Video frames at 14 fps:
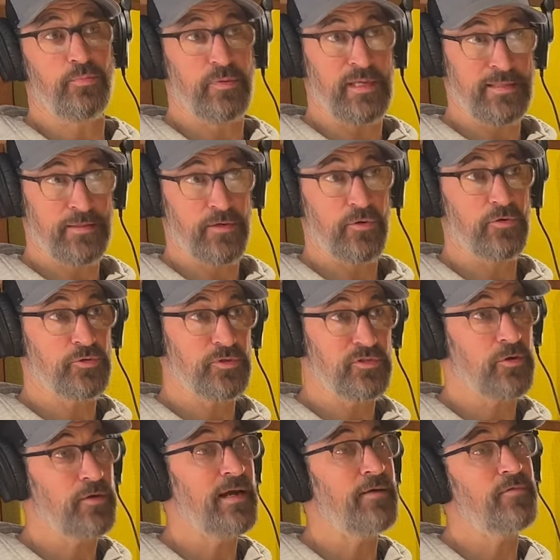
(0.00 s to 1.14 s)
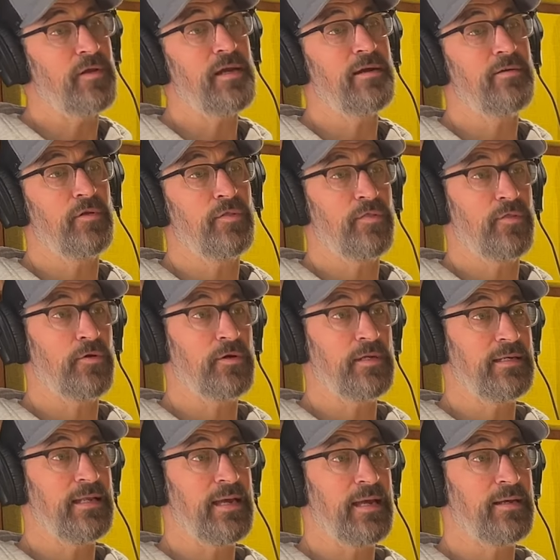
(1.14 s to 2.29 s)
at the grocery store have to have a
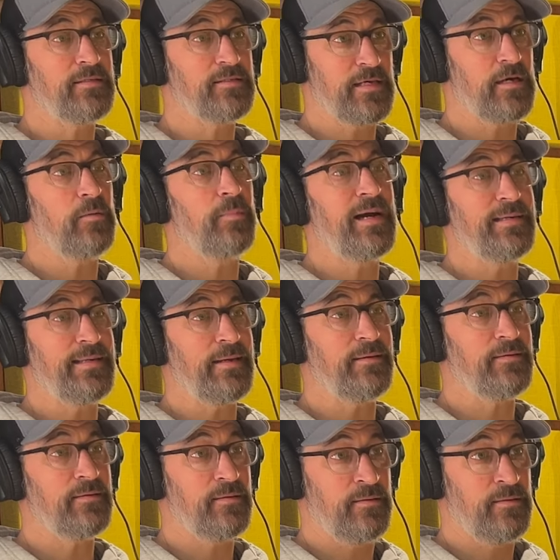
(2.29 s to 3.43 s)
30-day sell-by date.